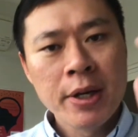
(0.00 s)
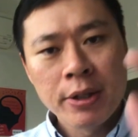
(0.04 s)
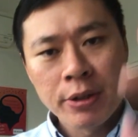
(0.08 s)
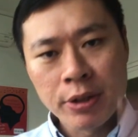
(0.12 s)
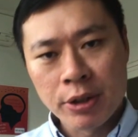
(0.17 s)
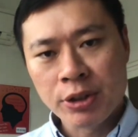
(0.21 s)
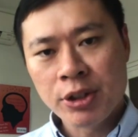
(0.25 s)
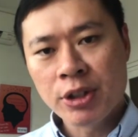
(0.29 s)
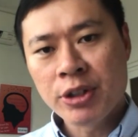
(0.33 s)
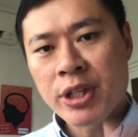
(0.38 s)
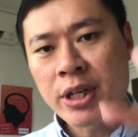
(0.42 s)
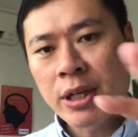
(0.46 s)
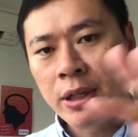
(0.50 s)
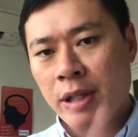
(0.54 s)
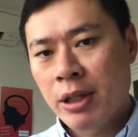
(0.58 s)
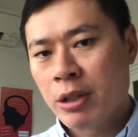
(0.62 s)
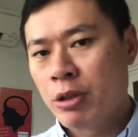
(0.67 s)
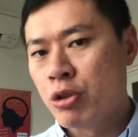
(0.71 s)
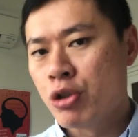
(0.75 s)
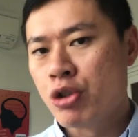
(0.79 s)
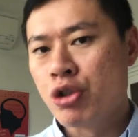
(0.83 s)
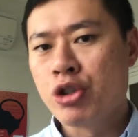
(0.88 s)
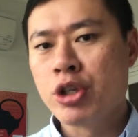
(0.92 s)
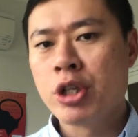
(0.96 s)
The third thing I'd like
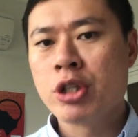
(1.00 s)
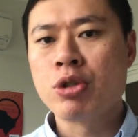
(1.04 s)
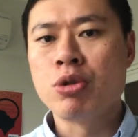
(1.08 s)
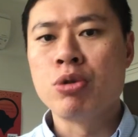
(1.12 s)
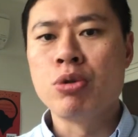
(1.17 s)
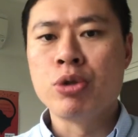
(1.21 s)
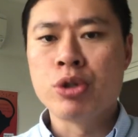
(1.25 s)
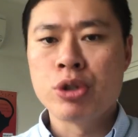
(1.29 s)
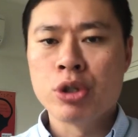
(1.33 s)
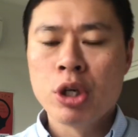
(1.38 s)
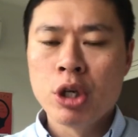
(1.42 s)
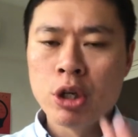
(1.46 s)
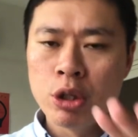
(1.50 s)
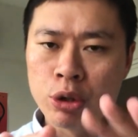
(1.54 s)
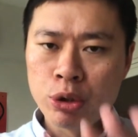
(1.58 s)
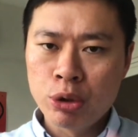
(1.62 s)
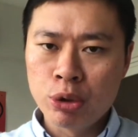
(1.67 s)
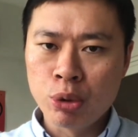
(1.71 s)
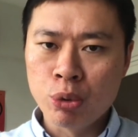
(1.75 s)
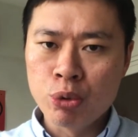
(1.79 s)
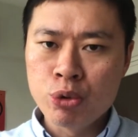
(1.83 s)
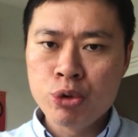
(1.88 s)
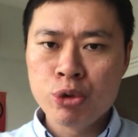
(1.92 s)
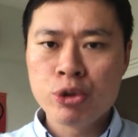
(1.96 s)
to suggest to you is
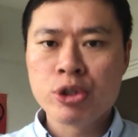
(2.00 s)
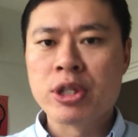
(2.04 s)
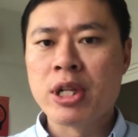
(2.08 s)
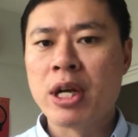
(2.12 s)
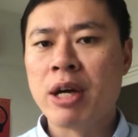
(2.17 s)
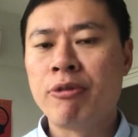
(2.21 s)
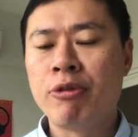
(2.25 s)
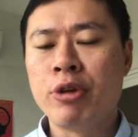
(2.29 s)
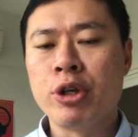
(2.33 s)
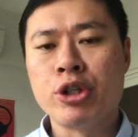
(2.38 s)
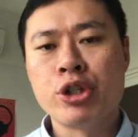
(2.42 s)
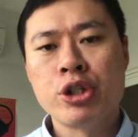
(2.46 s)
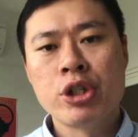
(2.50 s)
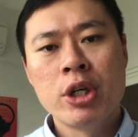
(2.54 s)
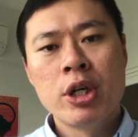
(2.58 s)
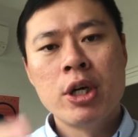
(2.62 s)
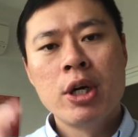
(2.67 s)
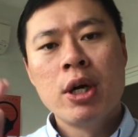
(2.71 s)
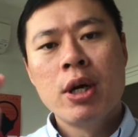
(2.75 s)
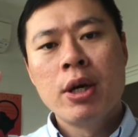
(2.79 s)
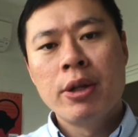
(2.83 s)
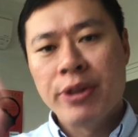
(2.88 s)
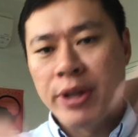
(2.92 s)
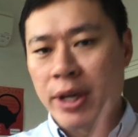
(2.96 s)
don't use leverage.
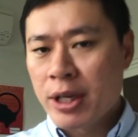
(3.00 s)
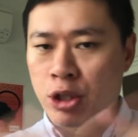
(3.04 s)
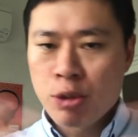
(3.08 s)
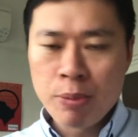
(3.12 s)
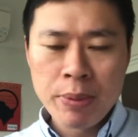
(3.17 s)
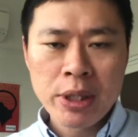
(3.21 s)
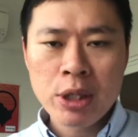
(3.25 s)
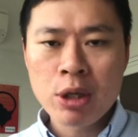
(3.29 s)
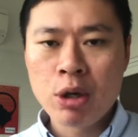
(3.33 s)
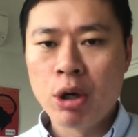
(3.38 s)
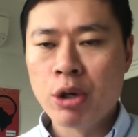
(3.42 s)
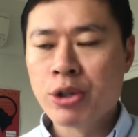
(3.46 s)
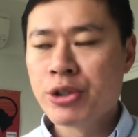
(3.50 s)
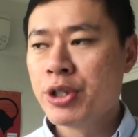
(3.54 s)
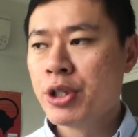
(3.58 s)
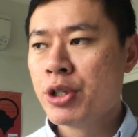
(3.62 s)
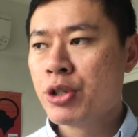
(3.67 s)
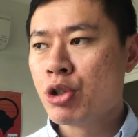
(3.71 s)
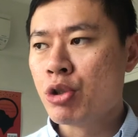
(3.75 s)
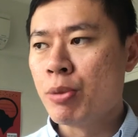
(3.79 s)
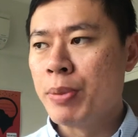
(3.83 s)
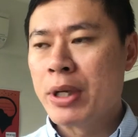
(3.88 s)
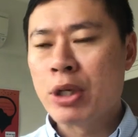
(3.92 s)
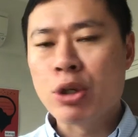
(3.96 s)
There are so many
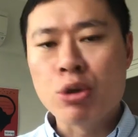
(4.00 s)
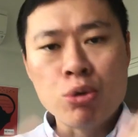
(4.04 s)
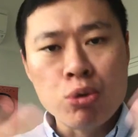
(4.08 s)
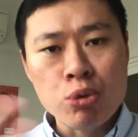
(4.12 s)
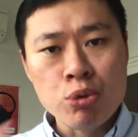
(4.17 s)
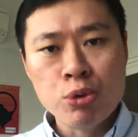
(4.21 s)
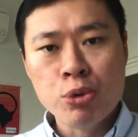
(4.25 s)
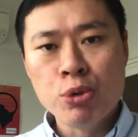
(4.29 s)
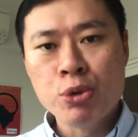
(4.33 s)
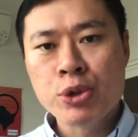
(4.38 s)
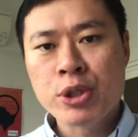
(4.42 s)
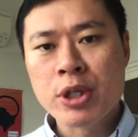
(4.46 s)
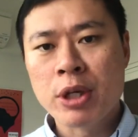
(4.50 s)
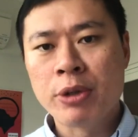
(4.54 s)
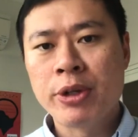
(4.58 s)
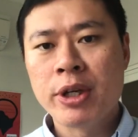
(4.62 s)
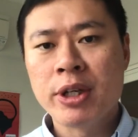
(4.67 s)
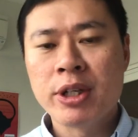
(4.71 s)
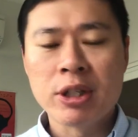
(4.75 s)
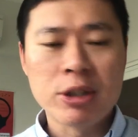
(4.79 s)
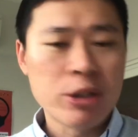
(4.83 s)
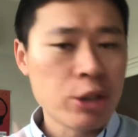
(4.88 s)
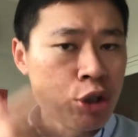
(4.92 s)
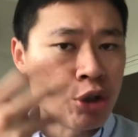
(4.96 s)
causes, so many gurus out there
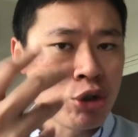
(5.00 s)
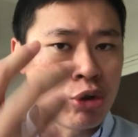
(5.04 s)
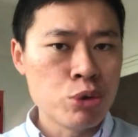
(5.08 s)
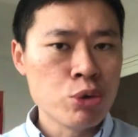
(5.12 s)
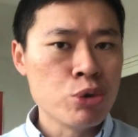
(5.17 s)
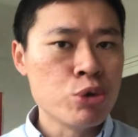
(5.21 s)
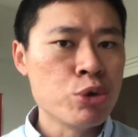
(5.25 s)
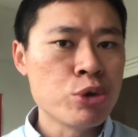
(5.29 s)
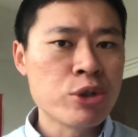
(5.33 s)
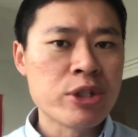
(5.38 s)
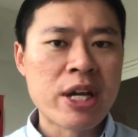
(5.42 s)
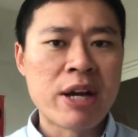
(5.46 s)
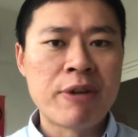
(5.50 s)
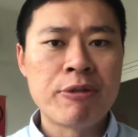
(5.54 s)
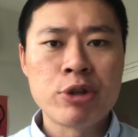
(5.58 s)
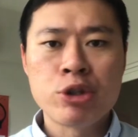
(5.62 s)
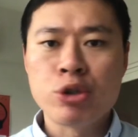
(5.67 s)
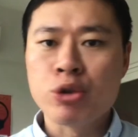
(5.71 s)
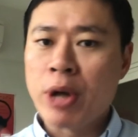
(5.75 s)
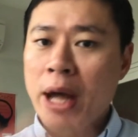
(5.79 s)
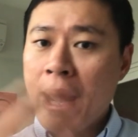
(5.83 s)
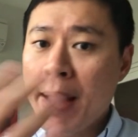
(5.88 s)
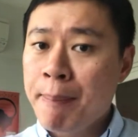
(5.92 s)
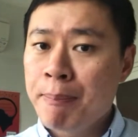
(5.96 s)
that teach you to use leverage
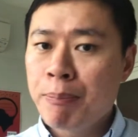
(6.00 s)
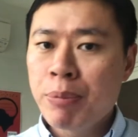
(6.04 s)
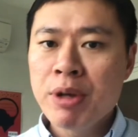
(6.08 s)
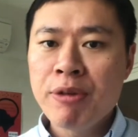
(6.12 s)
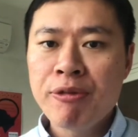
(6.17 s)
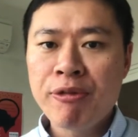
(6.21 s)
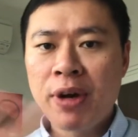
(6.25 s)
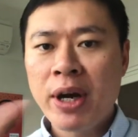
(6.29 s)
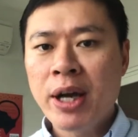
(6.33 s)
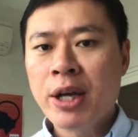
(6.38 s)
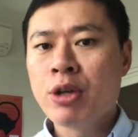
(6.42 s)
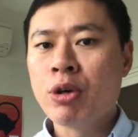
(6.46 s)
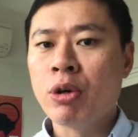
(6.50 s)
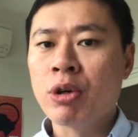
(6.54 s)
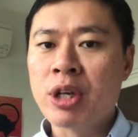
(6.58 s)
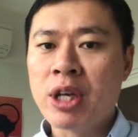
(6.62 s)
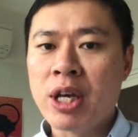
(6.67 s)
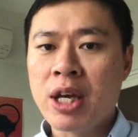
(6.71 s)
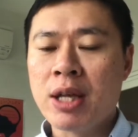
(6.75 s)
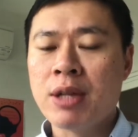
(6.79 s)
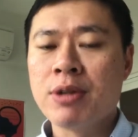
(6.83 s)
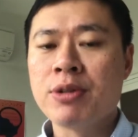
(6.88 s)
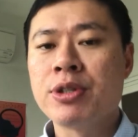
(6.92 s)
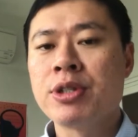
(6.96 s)
to amplify your
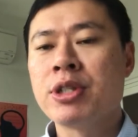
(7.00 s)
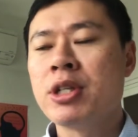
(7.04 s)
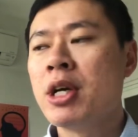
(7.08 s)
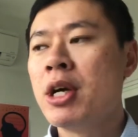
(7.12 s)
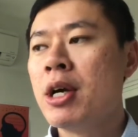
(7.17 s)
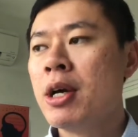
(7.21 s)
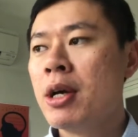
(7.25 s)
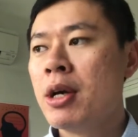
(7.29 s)
gains.